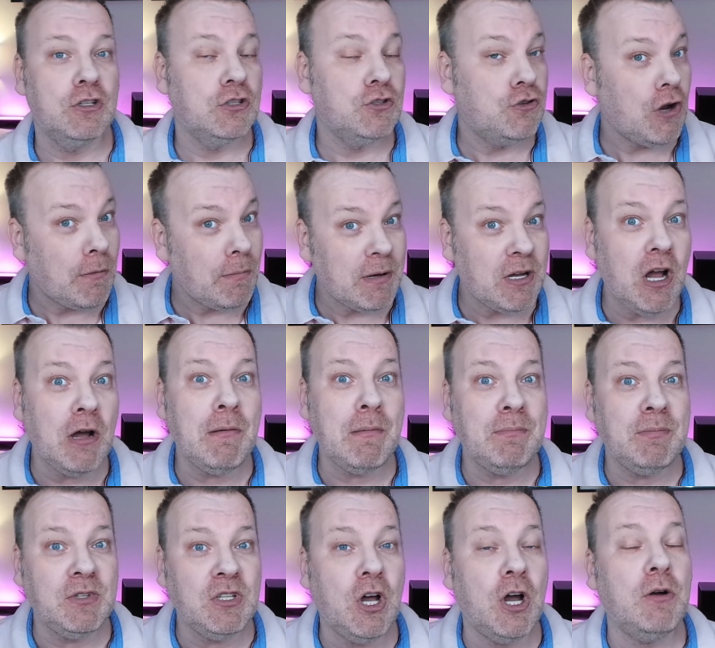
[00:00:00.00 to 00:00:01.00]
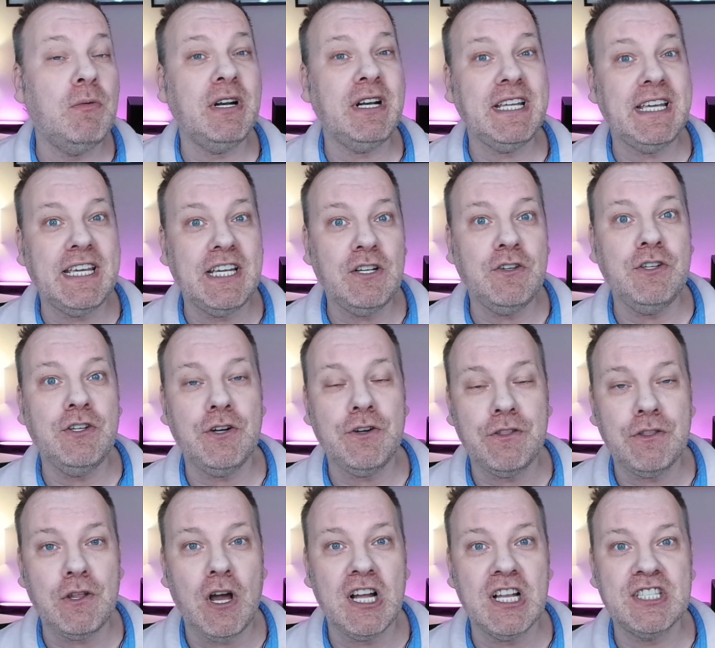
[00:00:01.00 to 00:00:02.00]
Drop a comment below. I want to hear your
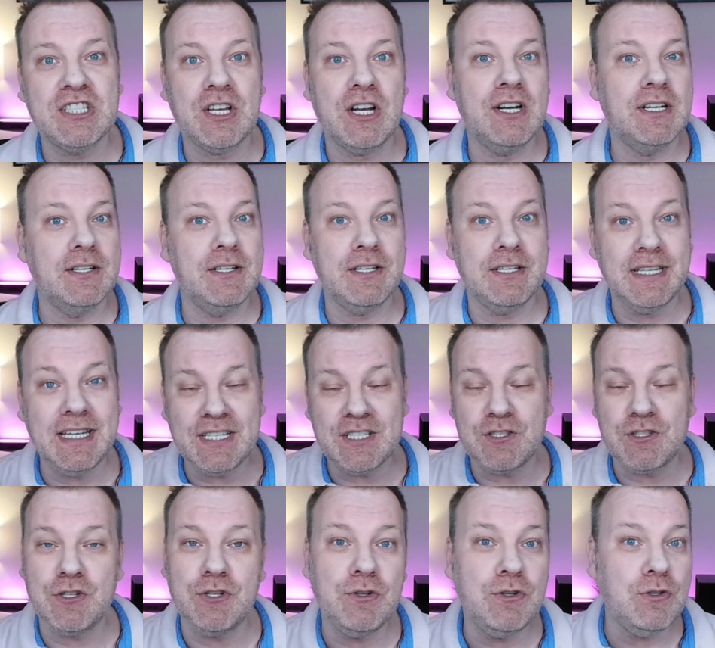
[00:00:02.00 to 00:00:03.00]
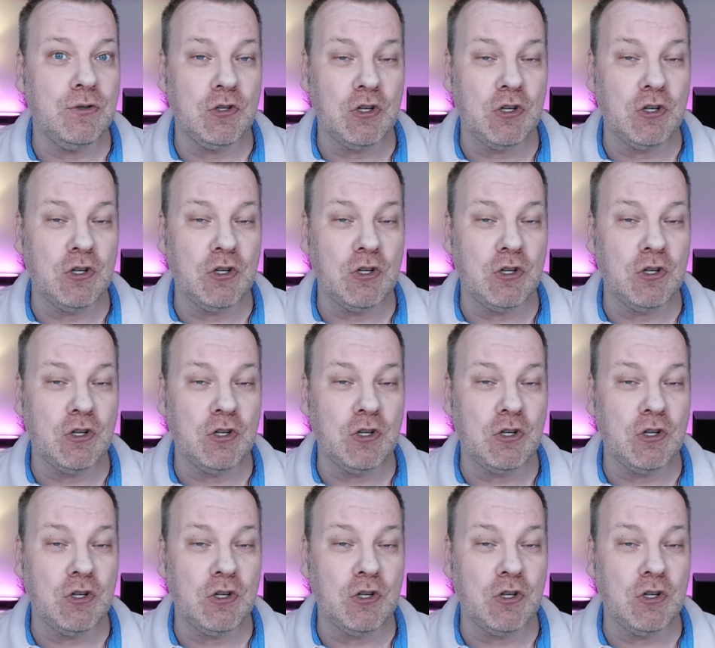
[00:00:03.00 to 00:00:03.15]
thoughts on these two new